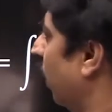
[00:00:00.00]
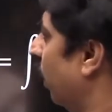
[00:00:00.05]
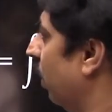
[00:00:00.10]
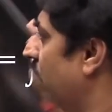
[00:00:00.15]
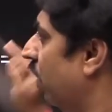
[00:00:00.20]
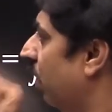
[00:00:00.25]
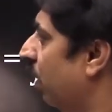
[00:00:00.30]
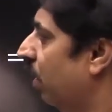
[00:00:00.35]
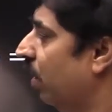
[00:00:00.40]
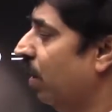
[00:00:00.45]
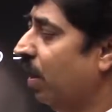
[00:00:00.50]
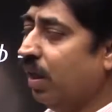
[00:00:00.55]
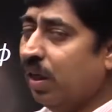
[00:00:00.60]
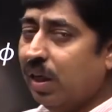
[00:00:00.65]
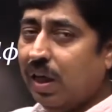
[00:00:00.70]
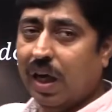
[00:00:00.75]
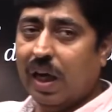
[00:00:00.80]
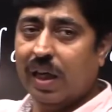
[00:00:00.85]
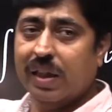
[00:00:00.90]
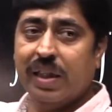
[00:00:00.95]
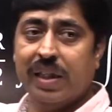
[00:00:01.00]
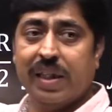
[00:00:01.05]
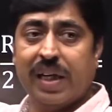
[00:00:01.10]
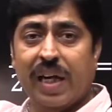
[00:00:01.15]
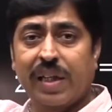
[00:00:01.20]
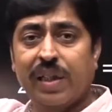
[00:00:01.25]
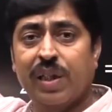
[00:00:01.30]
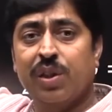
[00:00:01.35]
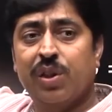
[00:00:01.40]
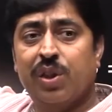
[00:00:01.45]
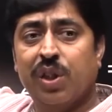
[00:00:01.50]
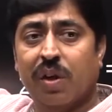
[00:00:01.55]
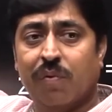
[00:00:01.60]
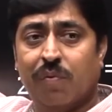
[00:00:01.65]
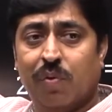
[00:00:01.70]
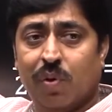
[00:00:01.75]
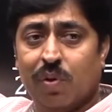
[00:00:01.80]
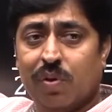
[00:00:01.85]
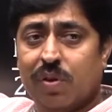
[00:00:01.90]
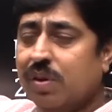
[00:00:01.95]
1. And the tangential
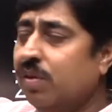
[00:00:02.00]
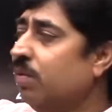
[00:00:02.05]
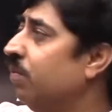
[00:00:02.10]
force